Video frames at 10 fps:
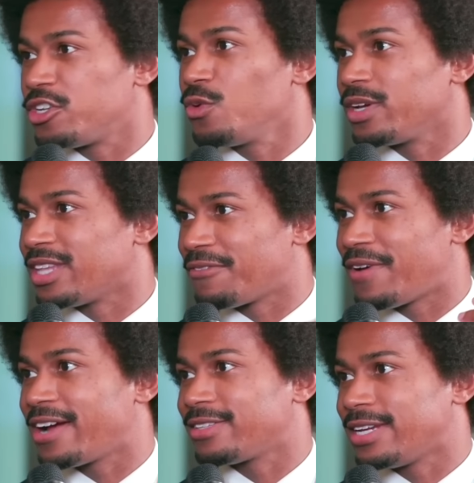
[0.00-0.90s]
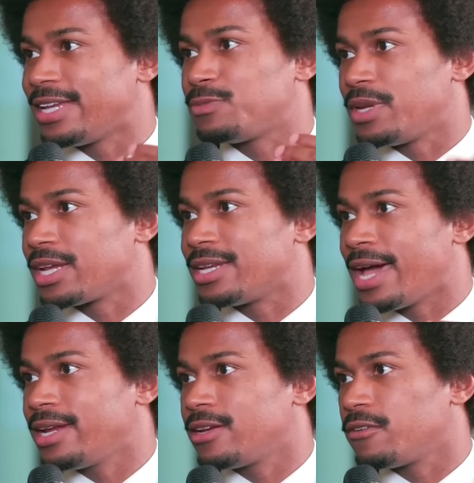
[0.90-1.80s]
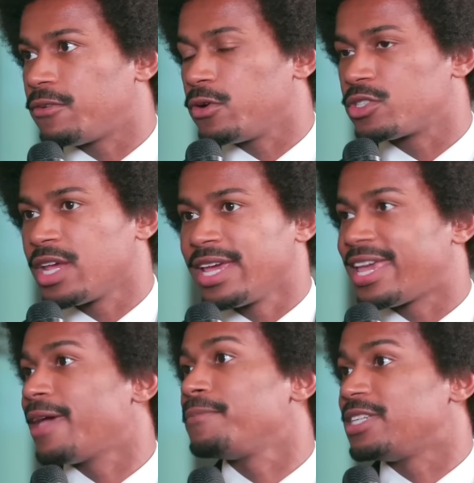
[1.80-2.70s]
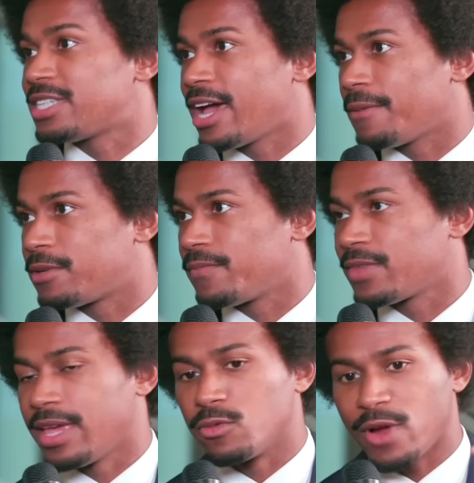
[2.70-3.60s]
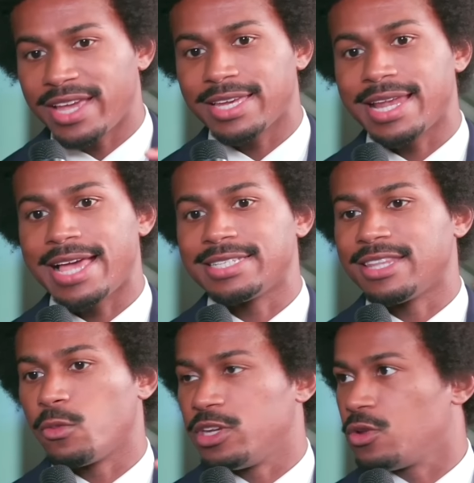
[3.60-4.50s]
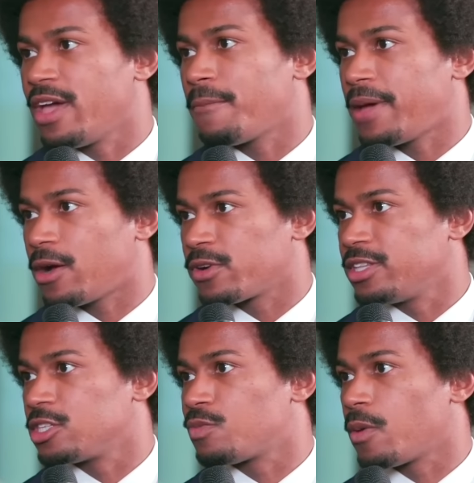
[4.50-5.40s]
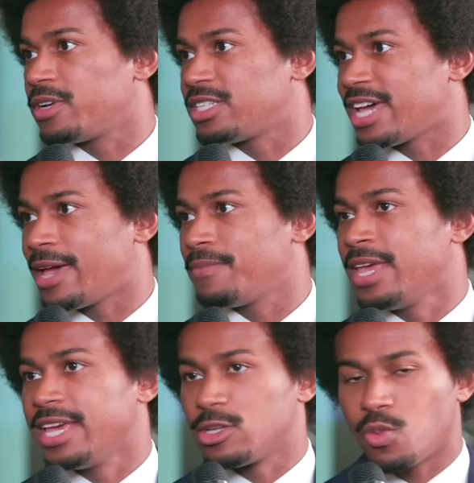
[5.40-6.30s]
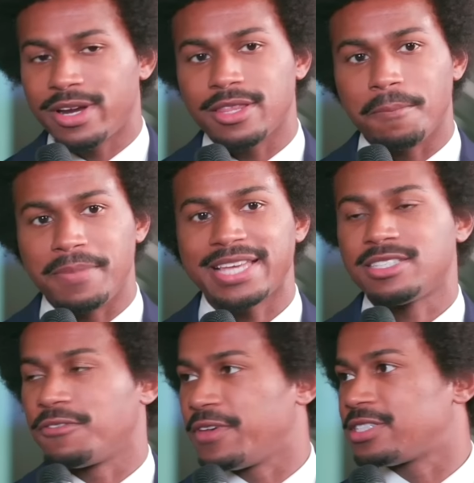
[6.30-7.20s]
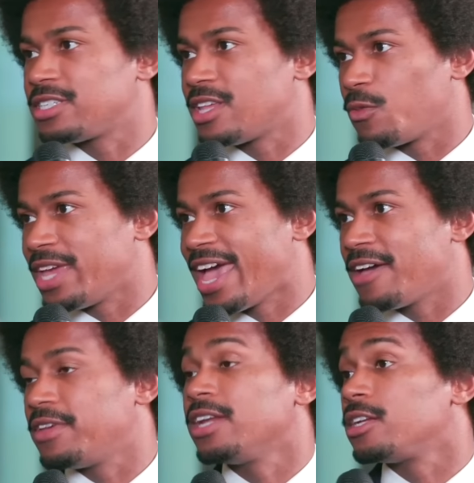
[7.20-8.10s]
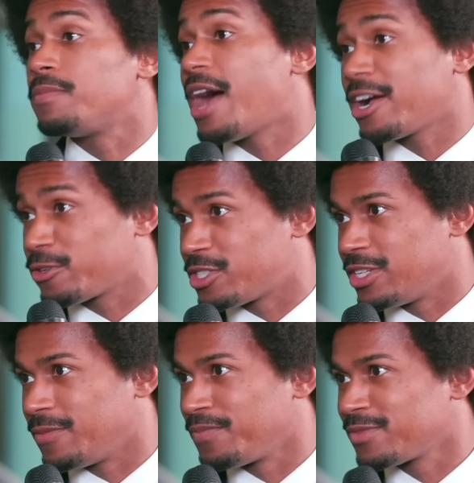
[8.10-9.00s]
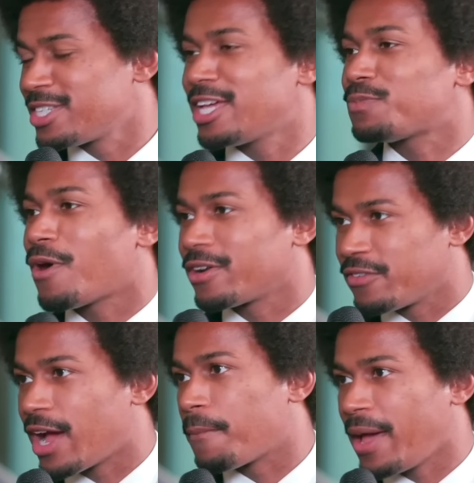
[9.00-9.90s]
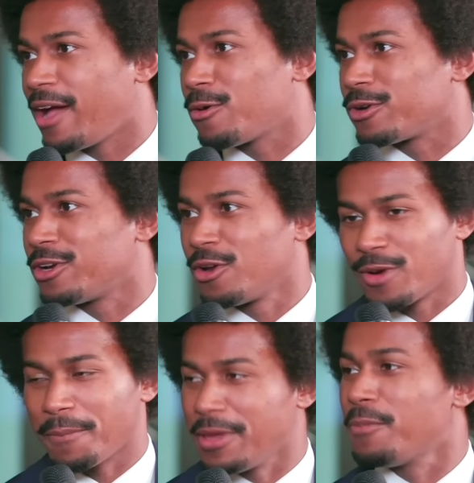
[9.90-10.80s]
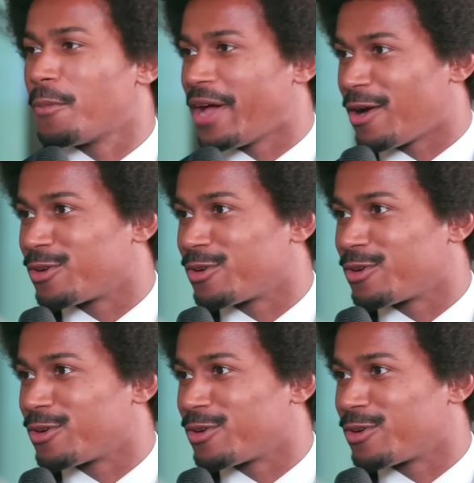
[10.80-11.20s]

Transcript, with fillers: are doing. That fire that has been ignited in folks can't be stopped and recognizing that we do have power in this moment in time is one of the best defenses that we have in a democracy. See, that's part of our power, right? People power.